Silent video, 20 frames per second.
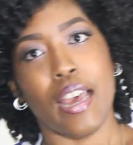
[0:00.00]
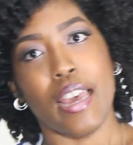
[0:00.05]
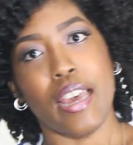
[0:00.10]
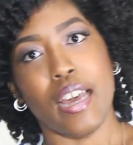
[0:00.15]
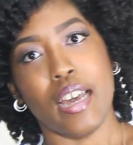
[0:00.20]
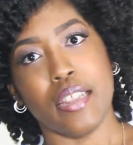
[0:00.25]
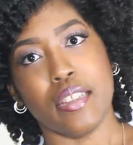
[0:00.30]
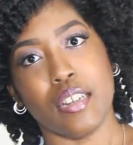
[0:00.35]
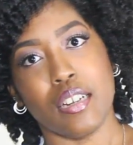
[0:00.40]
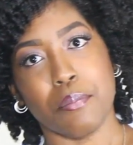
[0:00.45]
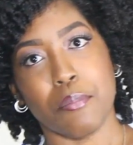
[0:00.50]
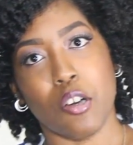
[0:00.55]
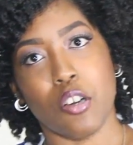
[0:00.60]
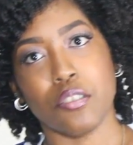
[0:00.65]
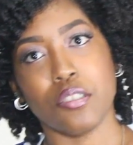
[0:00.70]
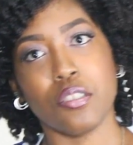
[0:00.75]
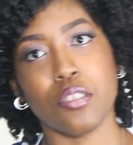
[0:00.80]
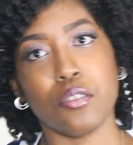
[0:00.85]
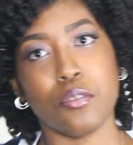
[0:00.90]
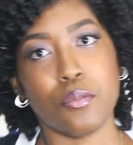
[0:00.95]
And then I'm
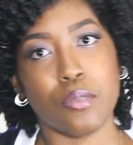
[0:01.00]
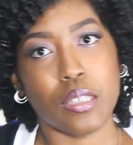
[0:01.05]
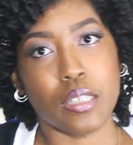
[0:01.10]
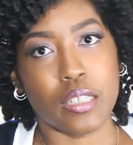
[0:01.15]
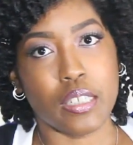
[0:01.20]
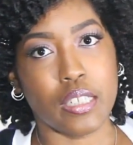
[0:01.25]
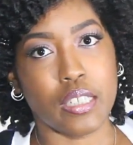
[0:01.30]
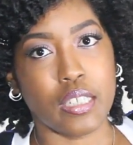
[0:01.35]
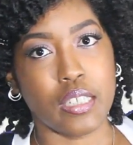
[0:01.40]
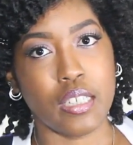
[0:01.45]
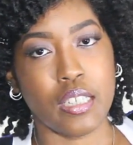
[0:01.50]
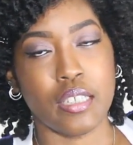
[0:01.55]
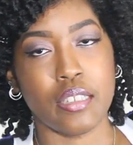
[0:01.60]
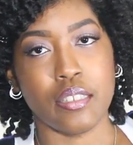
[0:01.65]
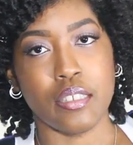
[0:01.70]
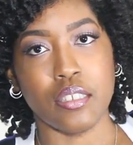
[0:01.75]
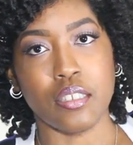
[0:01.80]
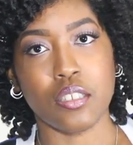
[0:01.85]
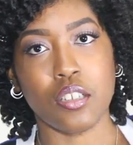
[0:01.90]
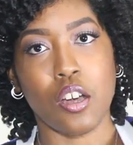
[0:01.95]
also wearing
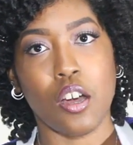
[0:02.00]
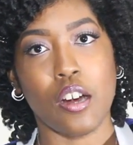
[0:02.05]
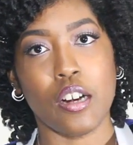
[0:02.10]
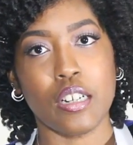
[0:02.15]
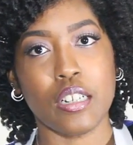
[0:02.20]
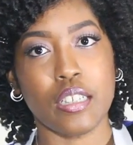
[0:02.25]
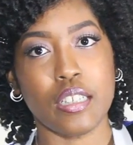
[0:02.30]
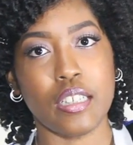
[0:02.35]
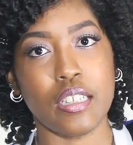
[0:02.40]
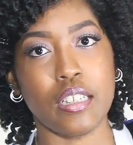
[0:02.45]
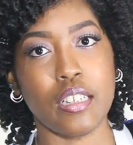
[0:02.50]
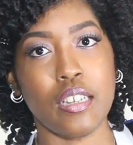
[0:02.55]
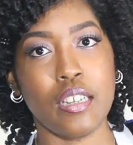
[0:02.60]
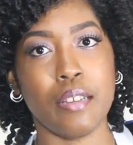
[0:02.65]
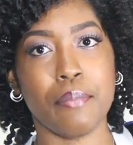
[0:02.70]
this cardigan.